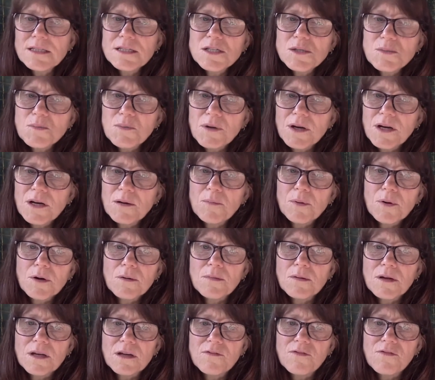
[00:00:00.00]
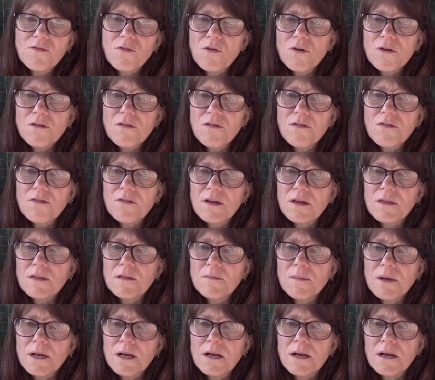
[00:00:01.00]
spring burbling forth in the
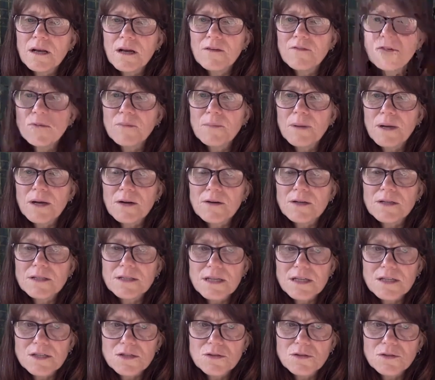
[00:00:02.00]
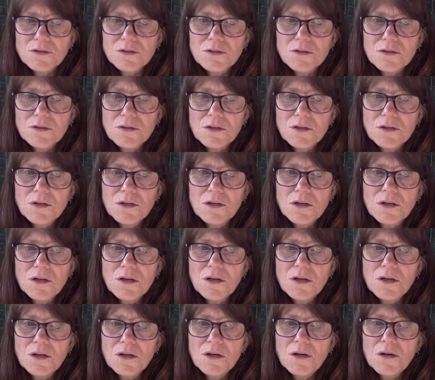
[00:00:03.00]
middle of a barren desert,
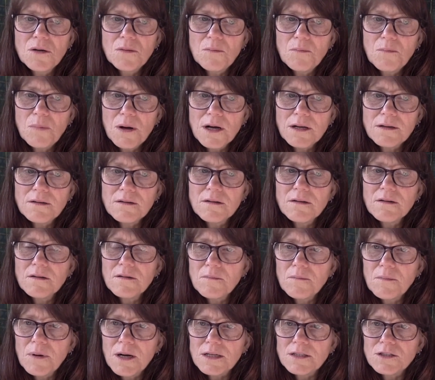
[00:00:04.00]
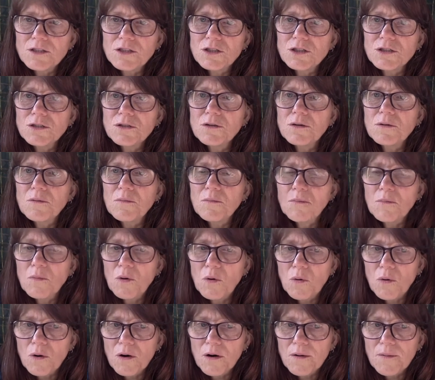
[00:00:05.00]
but much
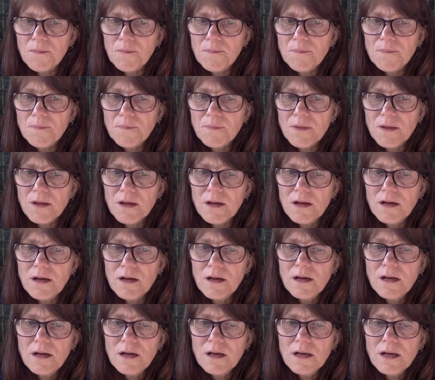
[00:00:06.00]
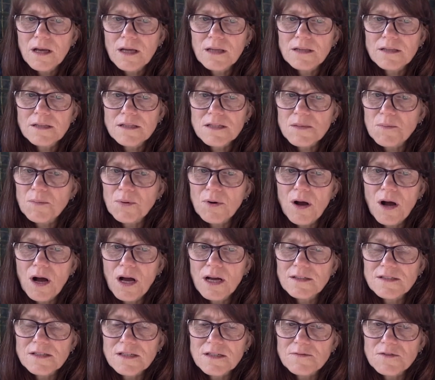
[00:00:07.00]
more. Like the
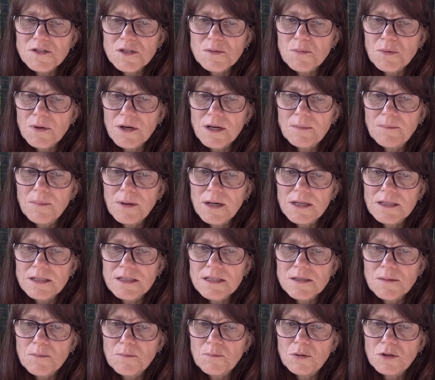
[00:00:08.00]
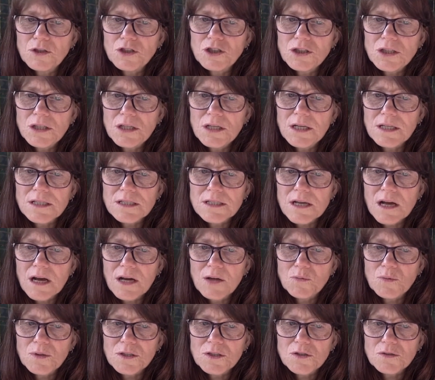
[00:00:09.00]
surprise of spring buds pushing
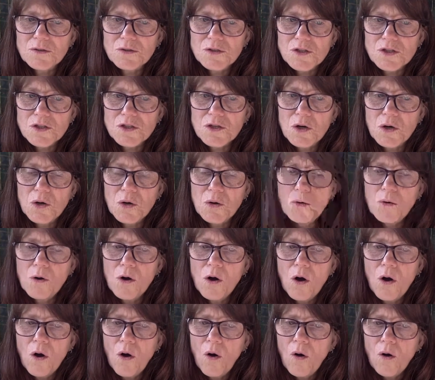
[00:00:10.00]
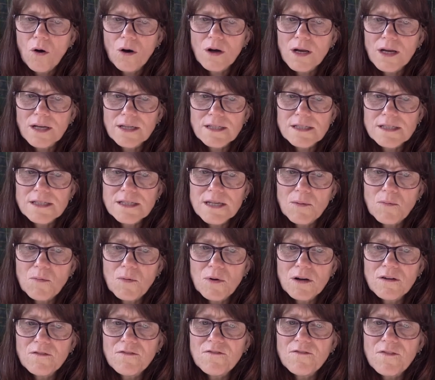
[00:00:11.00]
aside winter snow, or like
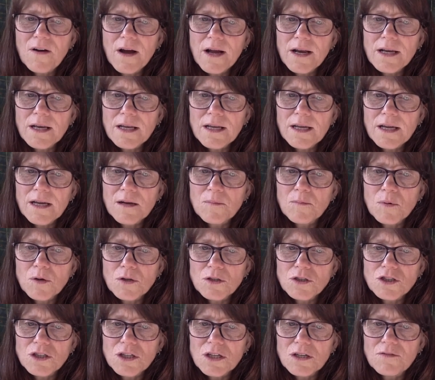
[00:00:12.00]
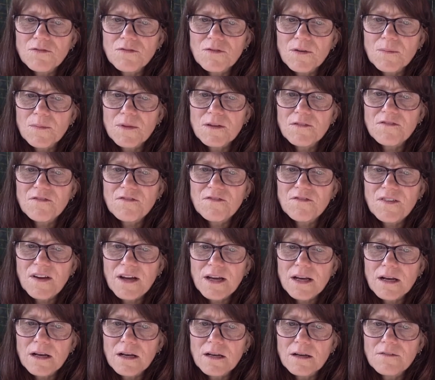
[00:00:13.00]
someone finally emerging from the
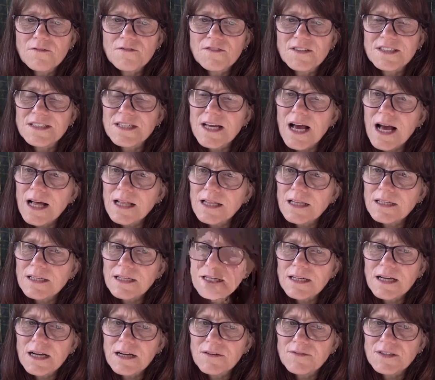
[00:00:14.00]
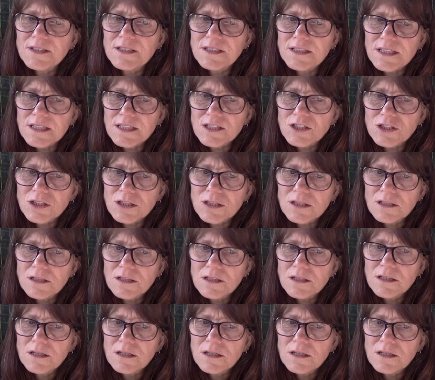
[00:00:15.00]
fatality of addiction,